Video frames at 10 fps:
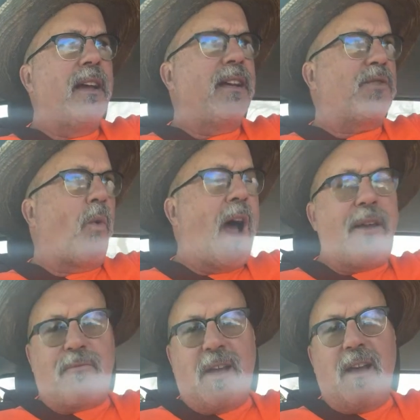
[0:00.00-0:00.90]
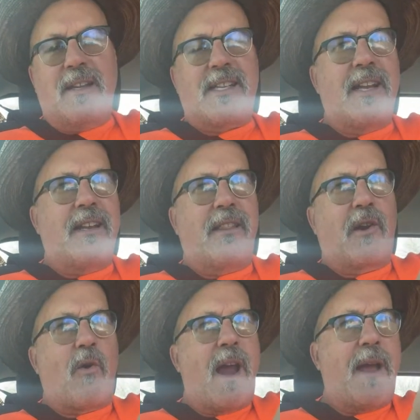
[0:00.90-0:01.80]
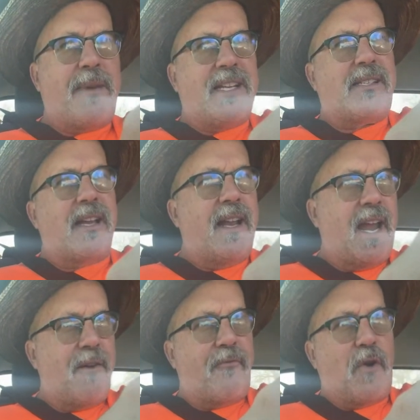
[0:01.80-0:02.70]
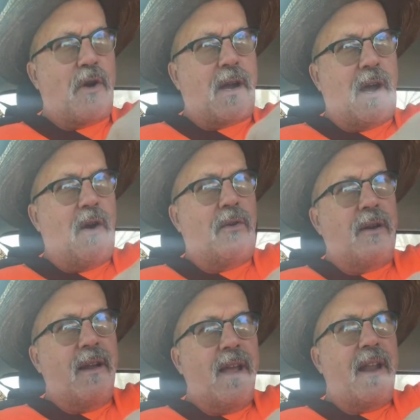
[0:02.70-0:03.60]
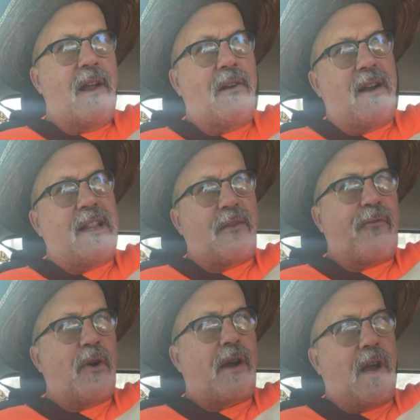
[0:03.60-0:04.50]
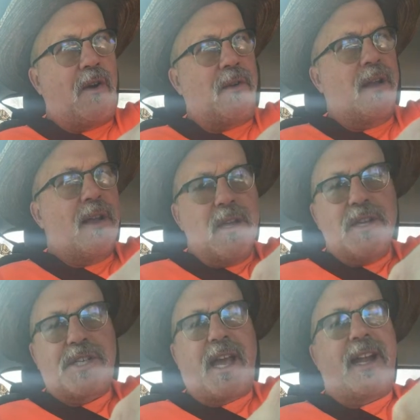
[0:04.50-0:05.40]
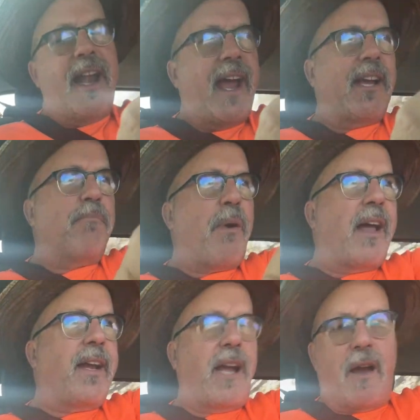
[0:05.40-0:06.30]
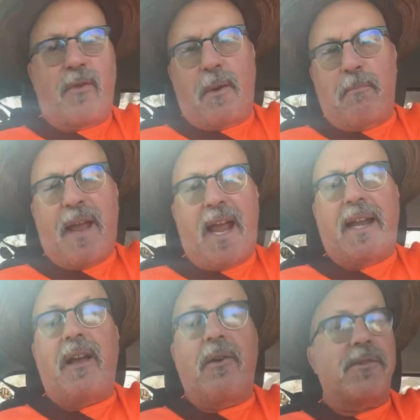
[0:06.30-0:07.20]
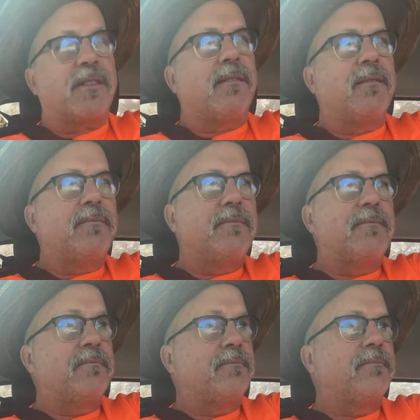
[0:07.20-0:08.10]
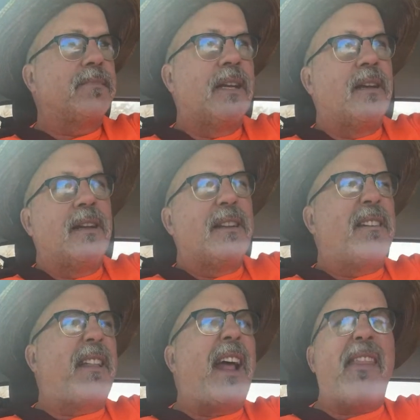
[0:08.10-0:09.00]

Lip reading: his wife attended the Grammys in a fur coat, and underneath the fur coat, she had a naked body covered in pantyhose. Dude,